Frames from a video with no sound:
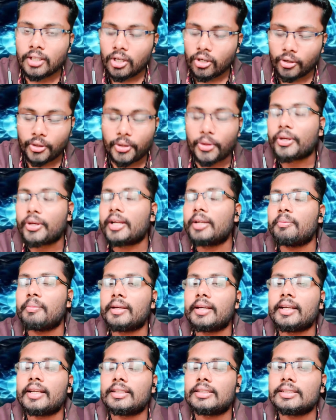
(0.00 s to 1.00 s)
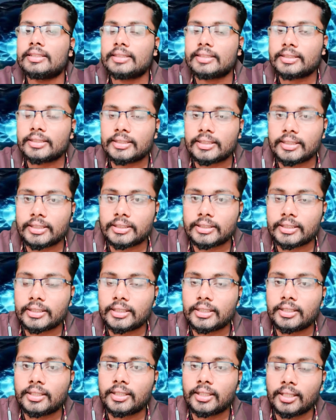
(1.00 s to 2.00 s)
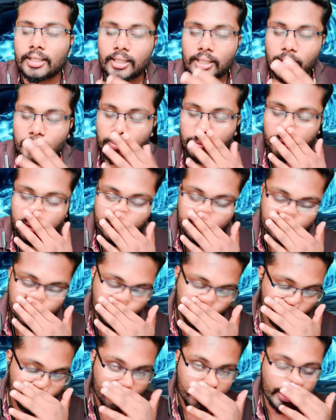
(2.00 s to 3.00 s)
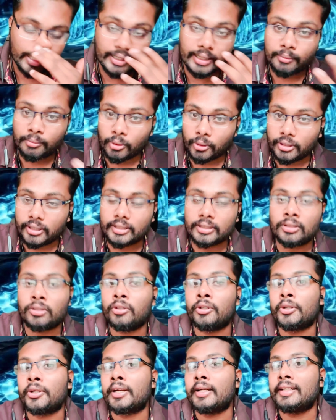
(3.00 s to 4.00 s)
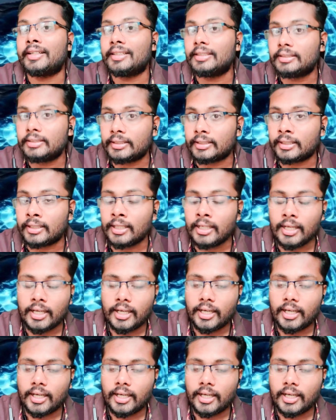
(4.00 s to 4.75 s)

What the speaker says: Or you can be an assistant surgeon, police, or you can teaching.